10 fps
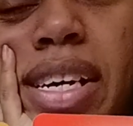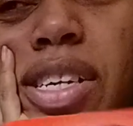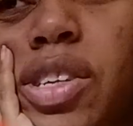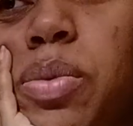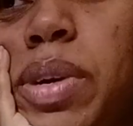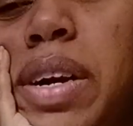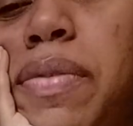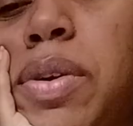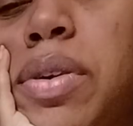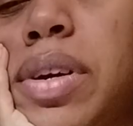So
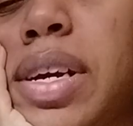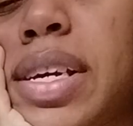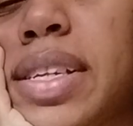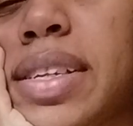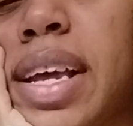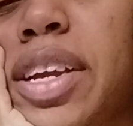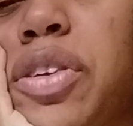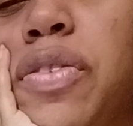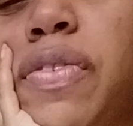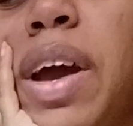whatever is like
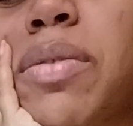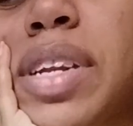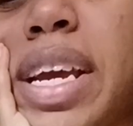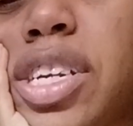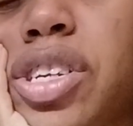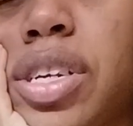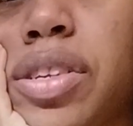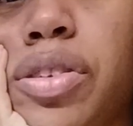your foundation,